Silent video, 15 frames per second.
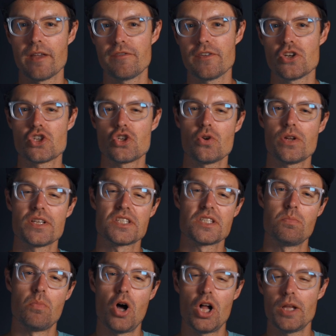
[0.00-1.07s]
If you're shooting
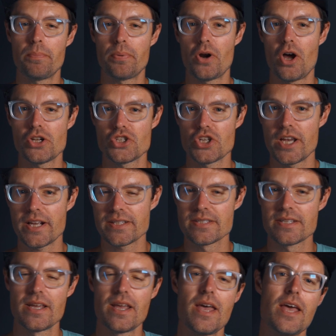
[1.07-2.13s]
smaller
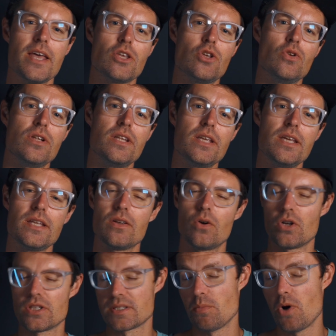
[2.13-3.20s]
projects,
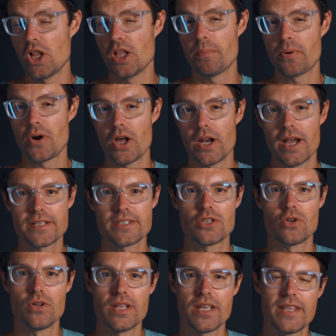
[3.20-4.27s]
or smaller
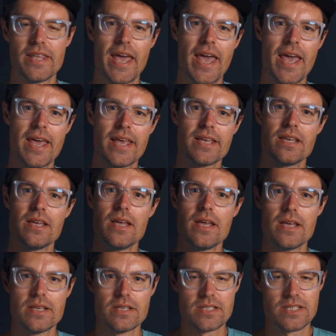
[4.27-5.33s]
products, you need a
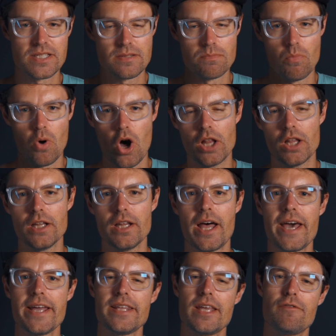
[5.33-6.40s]
smaller
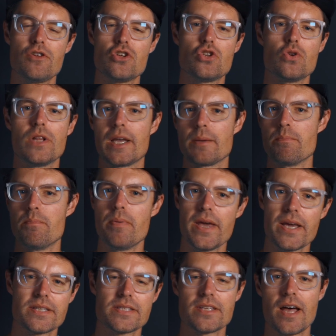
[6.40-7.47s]
light. If you shoot like
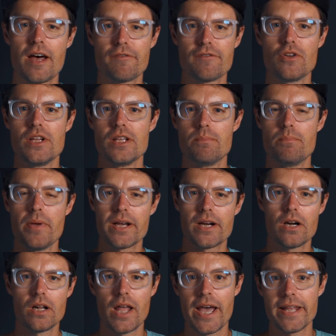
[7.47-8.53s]
big stuff, you need
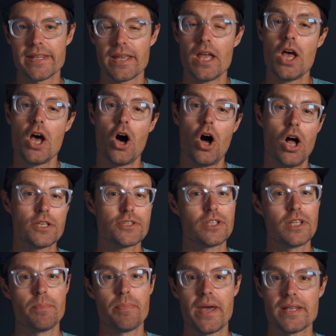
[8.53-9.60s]
bigger light. Also
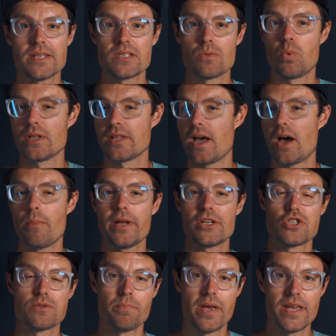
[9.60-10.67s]
depends how
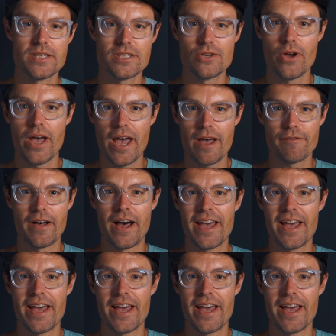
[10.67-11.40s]
much space you have.